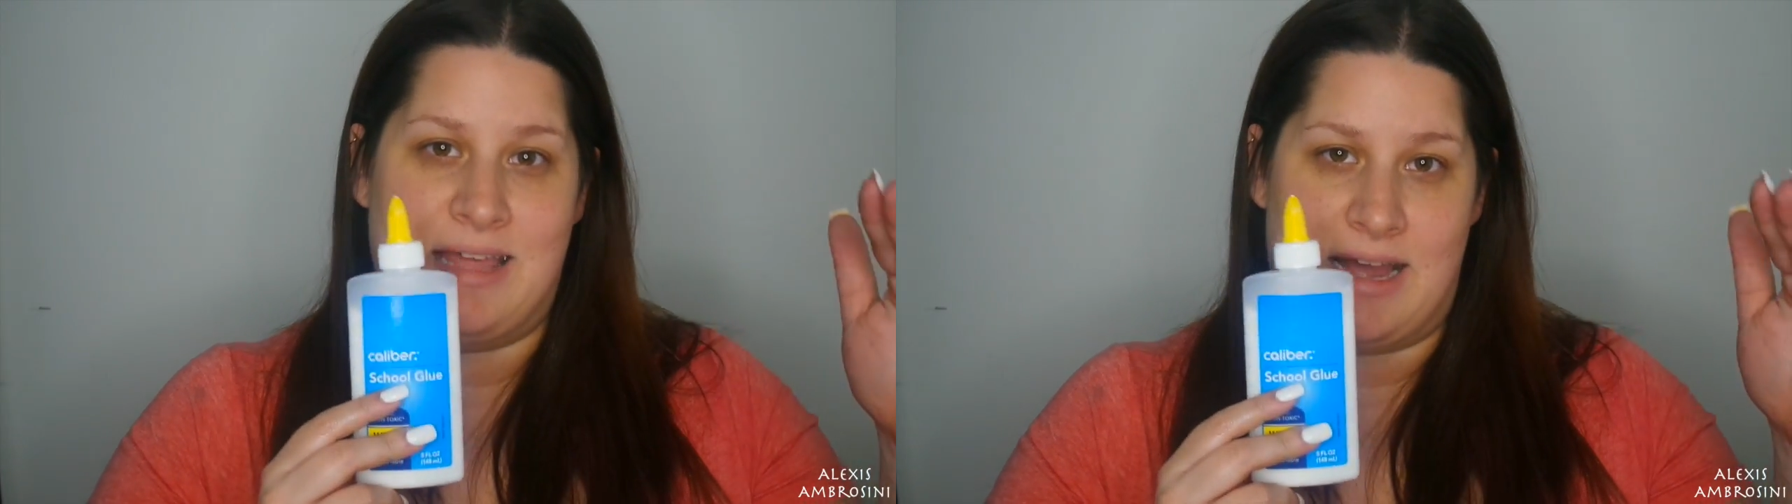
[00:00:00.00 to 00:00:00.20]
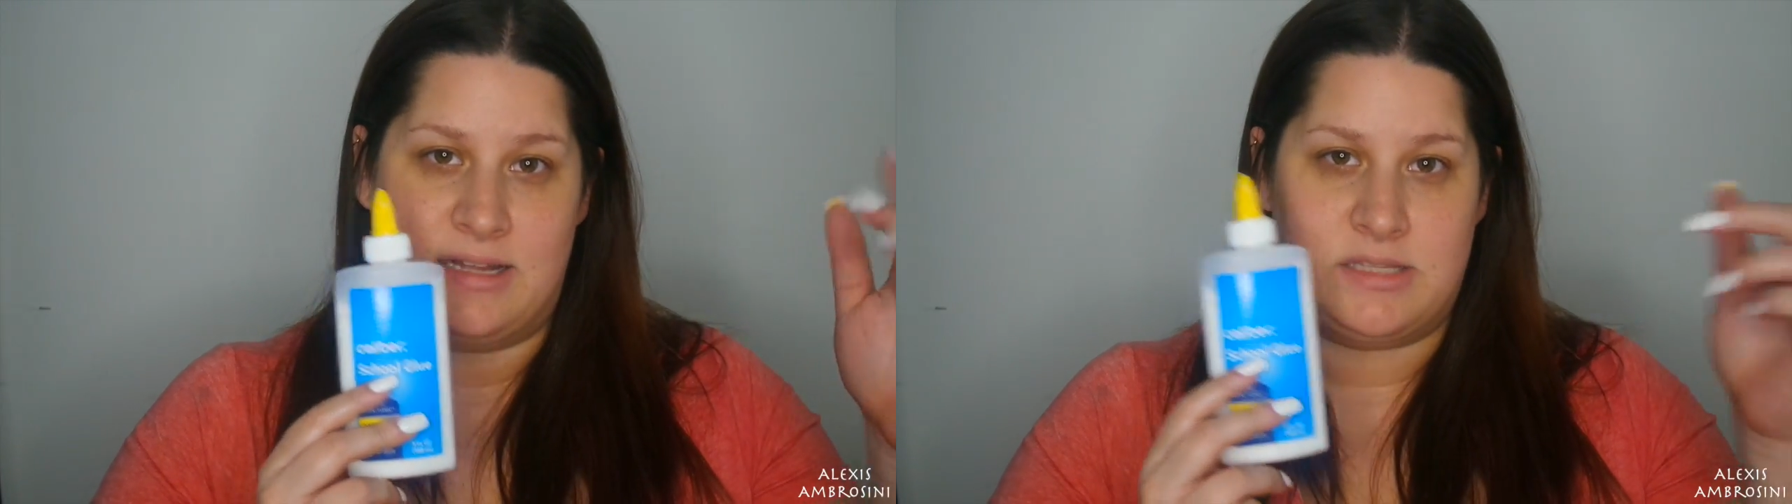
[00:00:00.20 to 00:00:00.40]

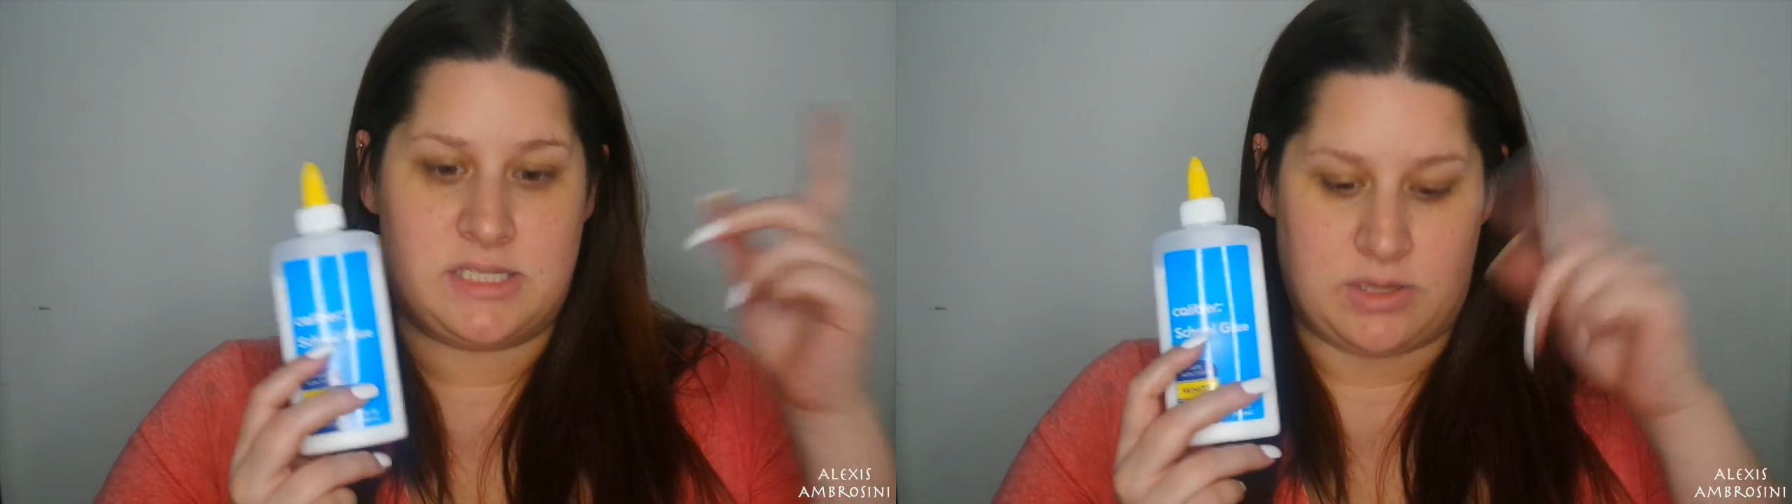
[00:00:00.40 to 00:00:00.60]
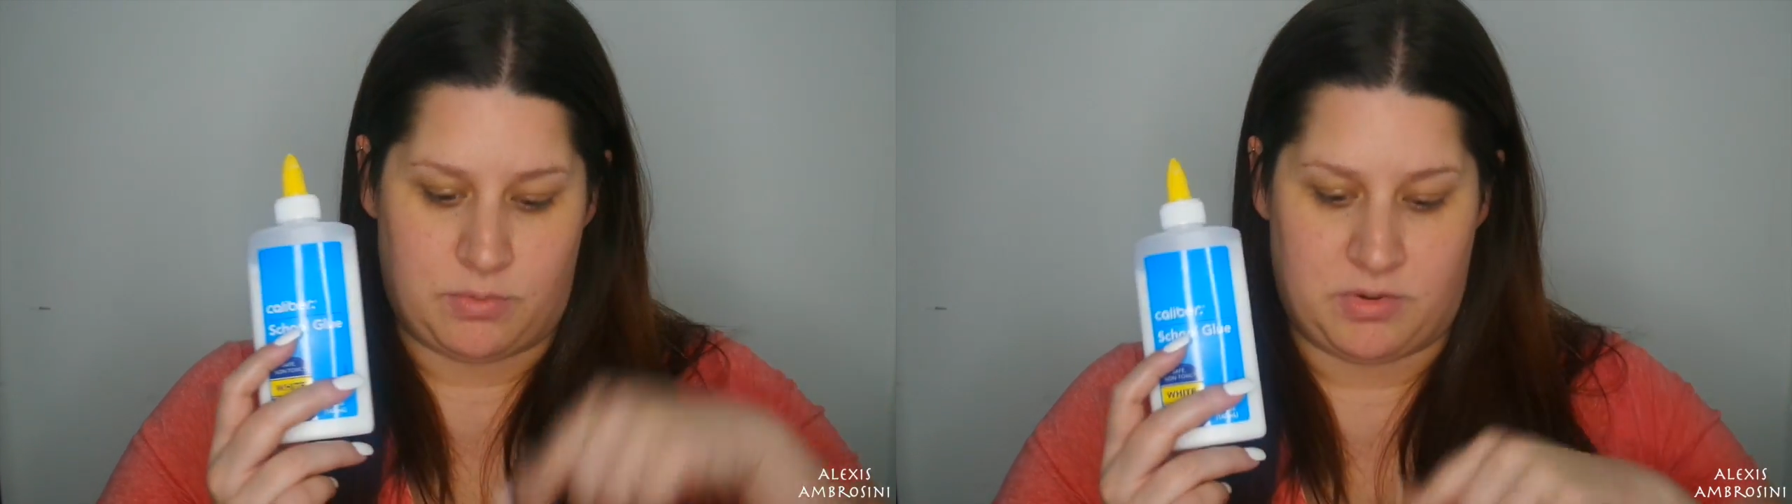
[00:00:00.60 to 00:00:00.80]

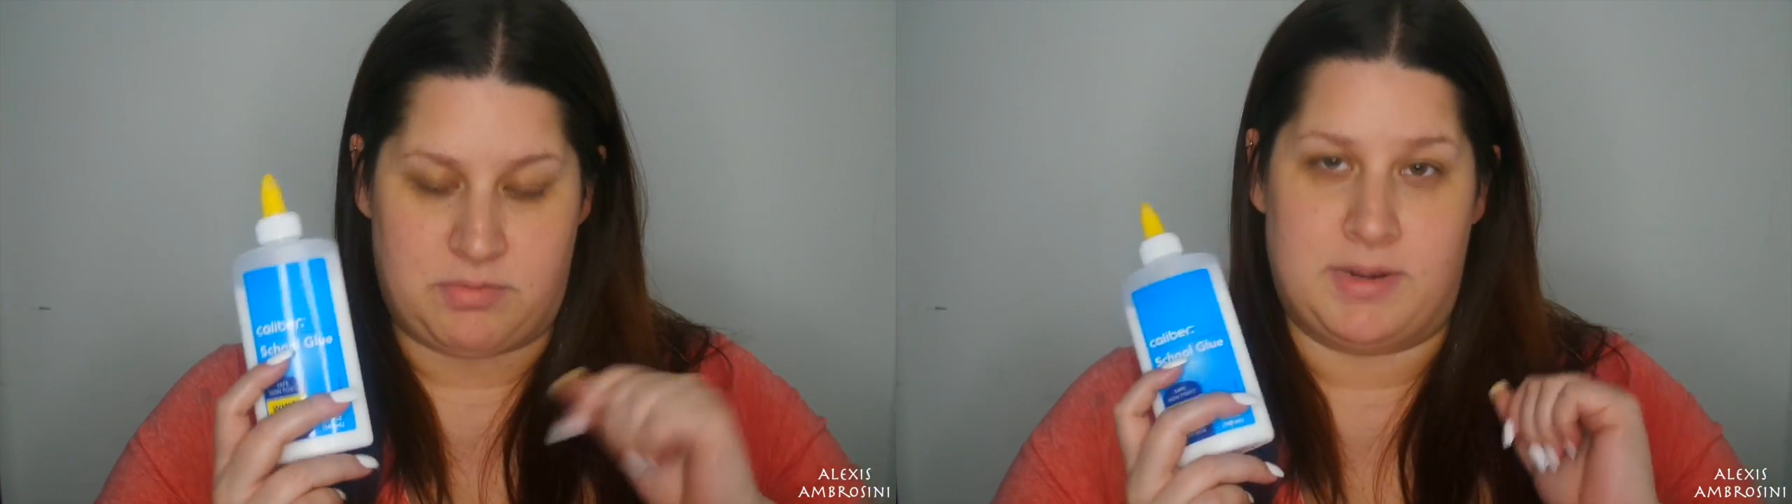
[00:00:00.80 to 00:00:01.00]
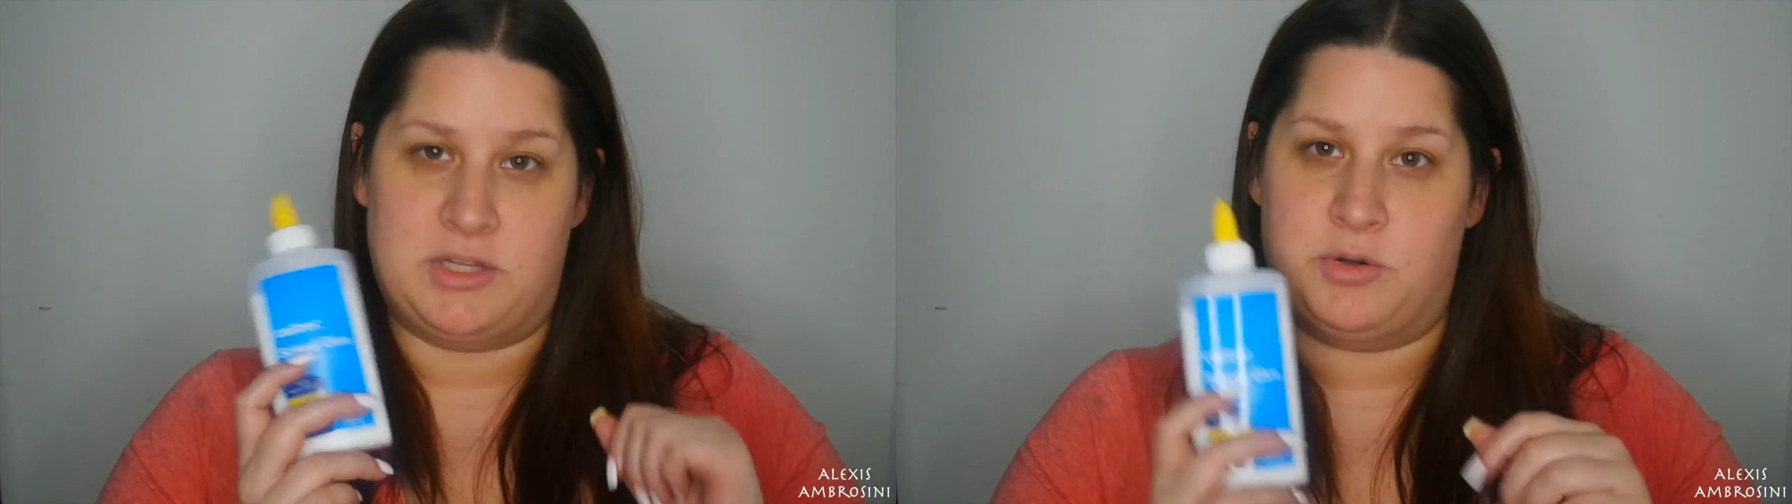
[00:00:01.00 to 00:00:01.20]
that with my